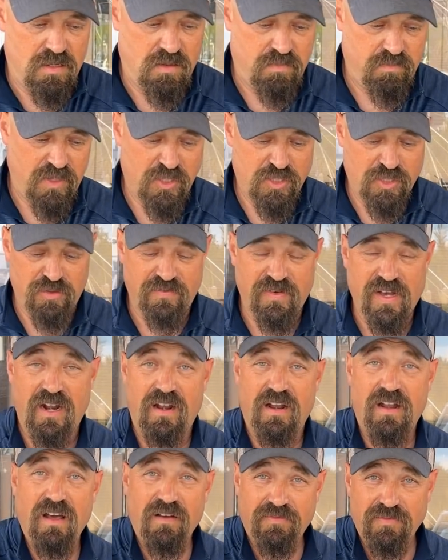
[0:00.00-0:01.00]
make sure you've got
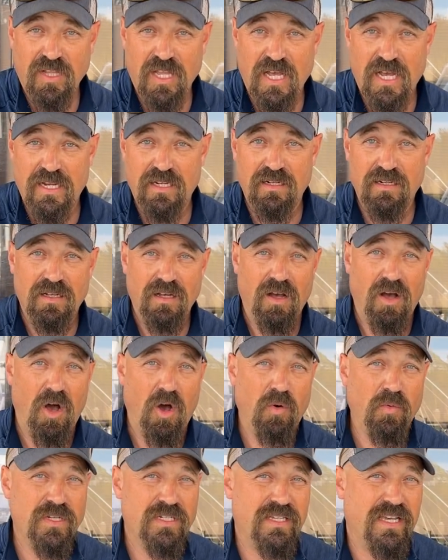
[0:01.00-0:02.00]
enough line.
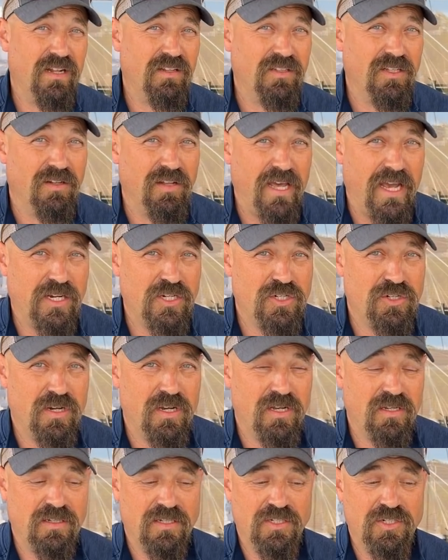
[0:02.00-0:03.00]
Always get a little
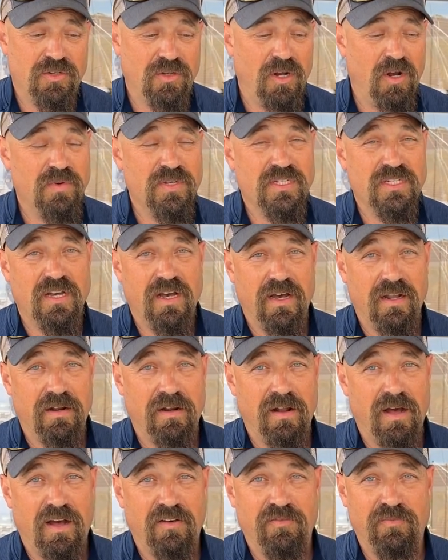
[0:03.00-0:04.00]
extra because you can always cut it
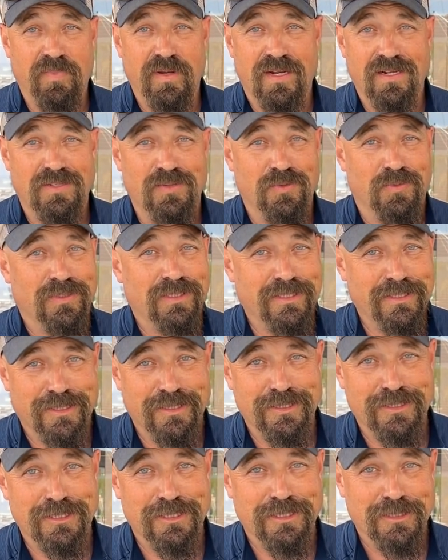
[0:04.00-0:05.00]
off, but it's really
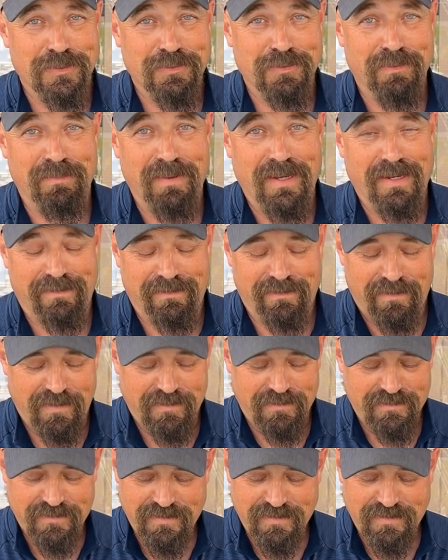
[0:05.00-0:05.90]
hard to glue it back on.